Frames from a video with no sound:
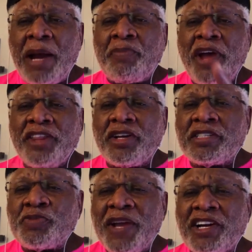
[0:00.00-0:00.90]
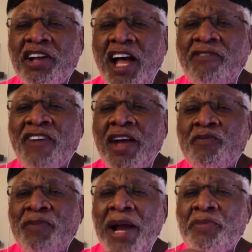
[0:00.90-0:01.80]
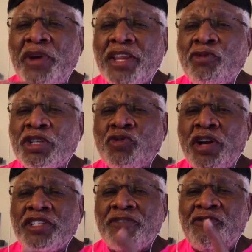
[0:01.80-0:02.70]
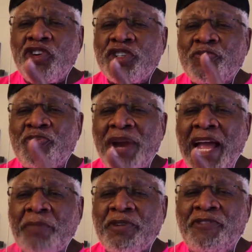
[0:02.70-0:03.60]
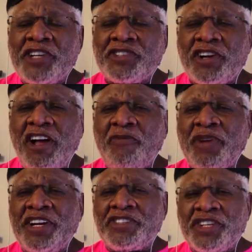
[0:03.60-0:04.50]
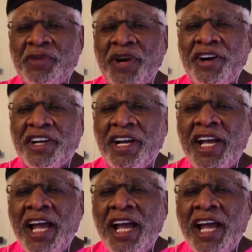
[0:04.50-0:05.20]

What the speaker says: My brother, speaking of golf, my brother was one of the first black professional golf players in America.